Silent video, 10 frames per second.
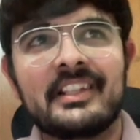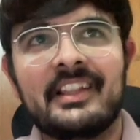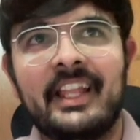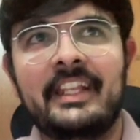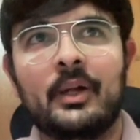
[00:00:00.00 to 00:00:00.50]

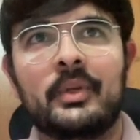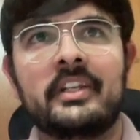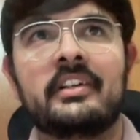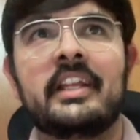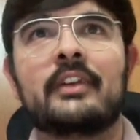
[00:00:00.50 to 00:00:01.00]
line out
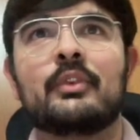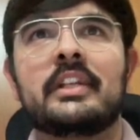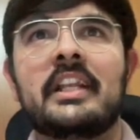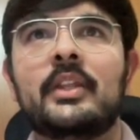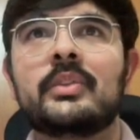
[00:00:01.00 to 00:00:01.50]
here, it would
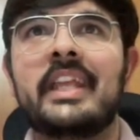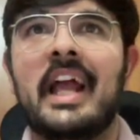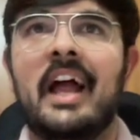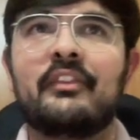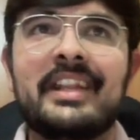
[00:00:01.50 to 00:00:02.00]
tell you the
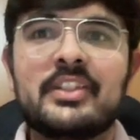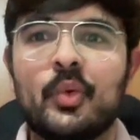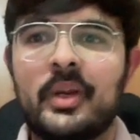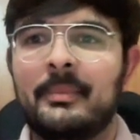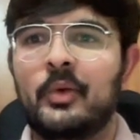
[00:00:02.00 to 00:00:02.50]
average
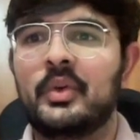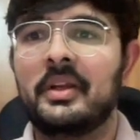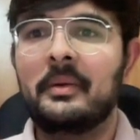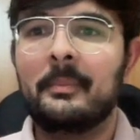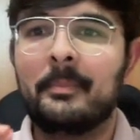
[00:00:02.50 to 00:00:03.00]
loan amount
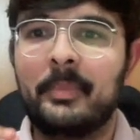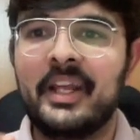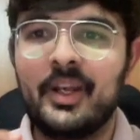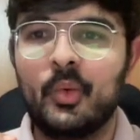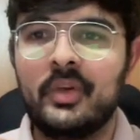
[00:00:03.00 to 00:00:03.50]
per
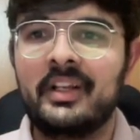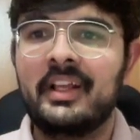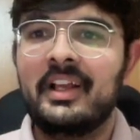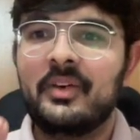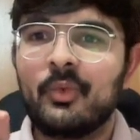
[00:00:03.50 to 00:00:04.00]
loan.
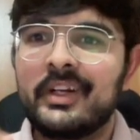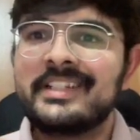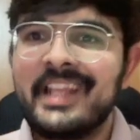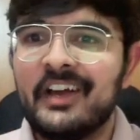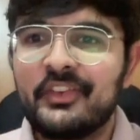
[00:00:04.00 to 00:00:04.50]
What is
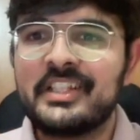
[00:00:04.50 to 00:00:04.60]
the average